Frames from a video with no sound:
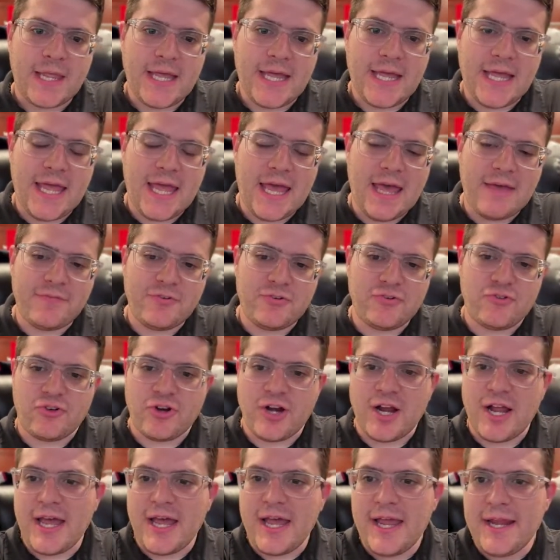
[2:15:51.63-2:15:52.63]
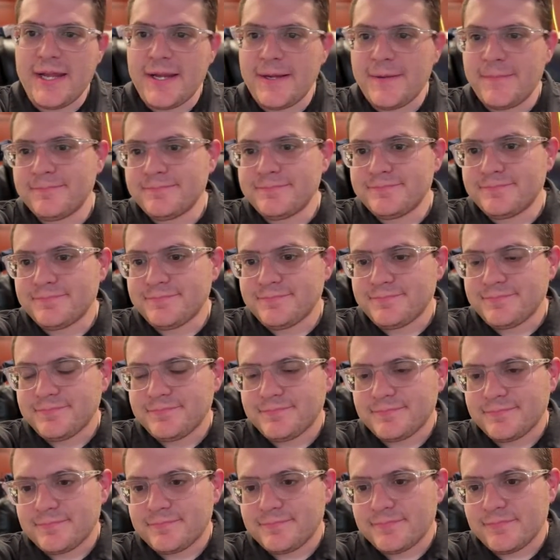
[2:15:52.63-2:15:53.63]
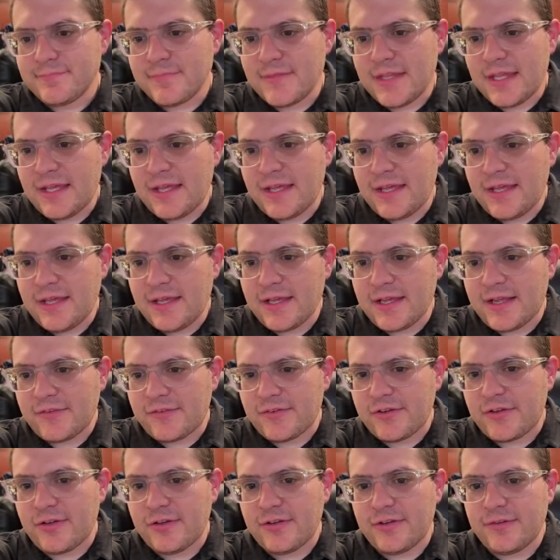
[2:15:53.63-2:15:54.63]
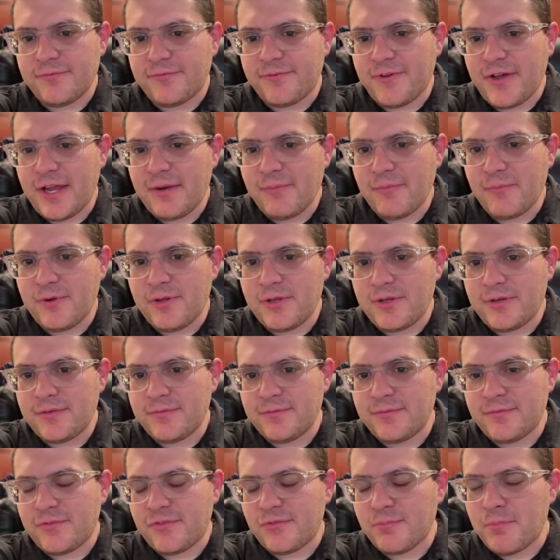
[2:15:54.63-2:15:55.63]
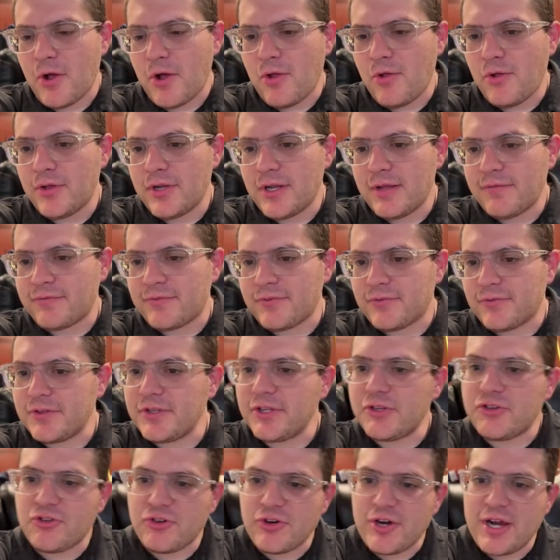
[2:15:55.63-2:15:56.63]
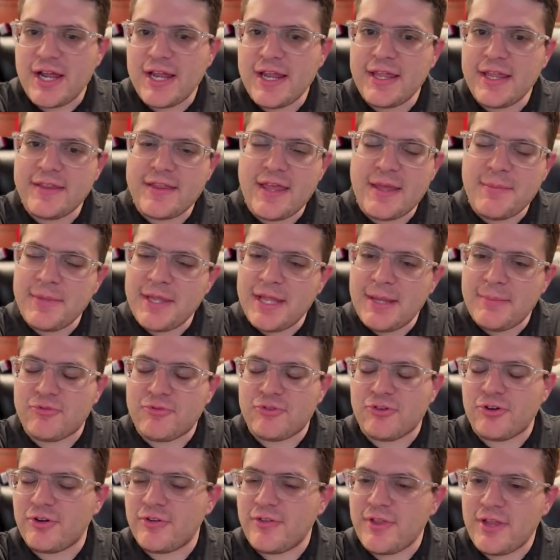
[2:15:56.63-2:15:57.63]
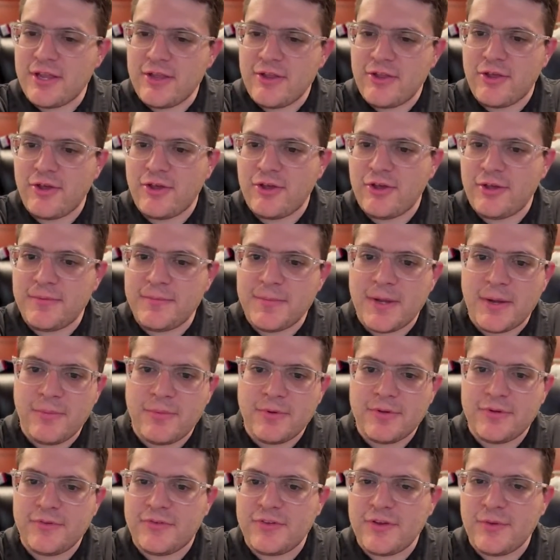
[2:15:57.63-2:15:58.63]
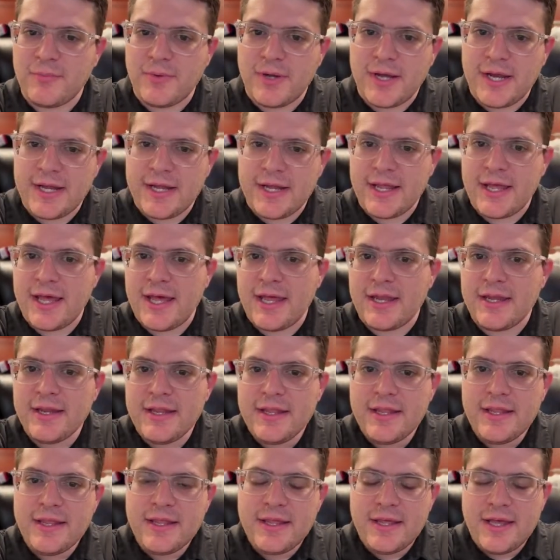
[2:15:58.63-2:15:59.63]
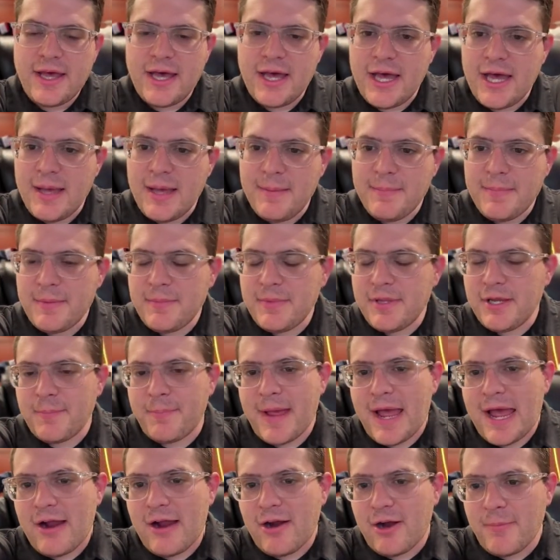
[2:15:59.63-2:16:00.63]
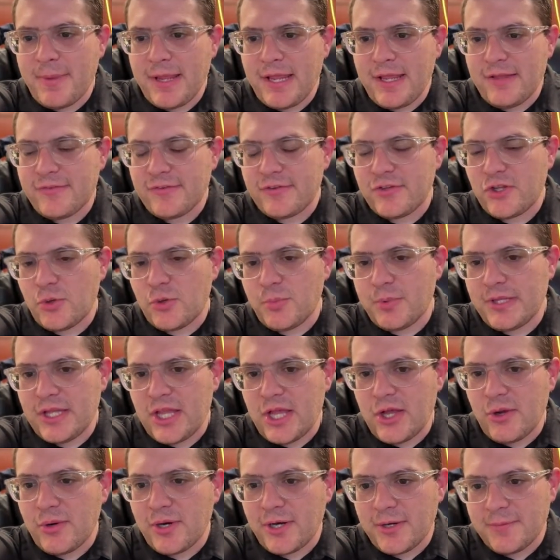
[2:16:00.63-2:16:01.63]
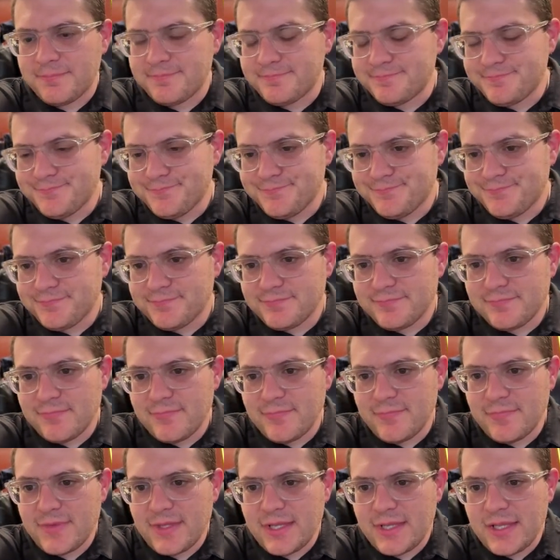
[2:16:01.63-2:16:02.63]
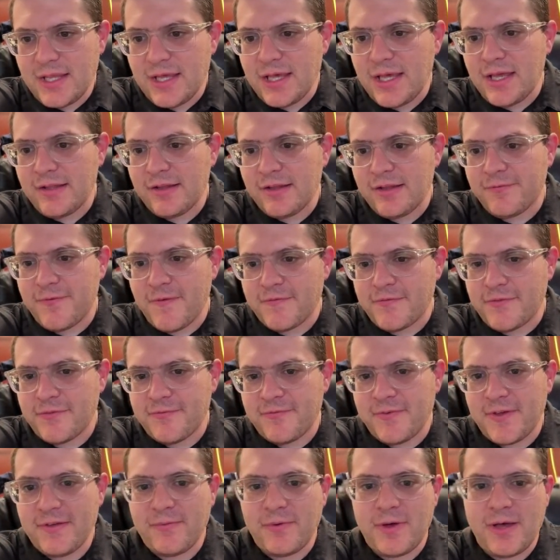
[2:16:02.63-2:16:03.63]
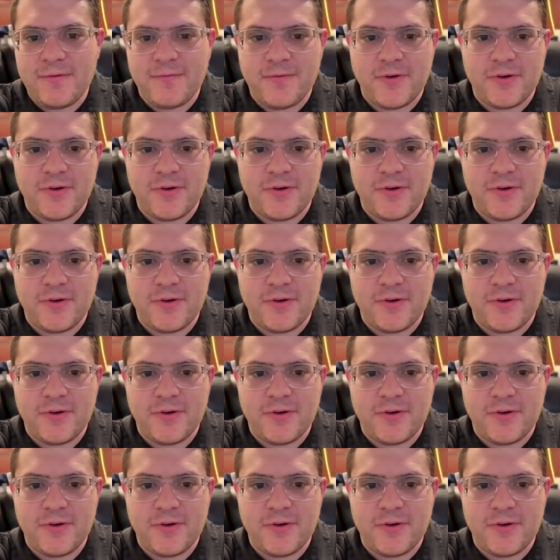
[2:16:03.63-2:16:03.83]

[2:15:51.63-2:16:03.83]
I haven't tried because I couldn't find one small enough to really try in. I mean, I'm sure that you could. I wouldn't see why not. I mean, your power band's a little bit lower. your 55 watt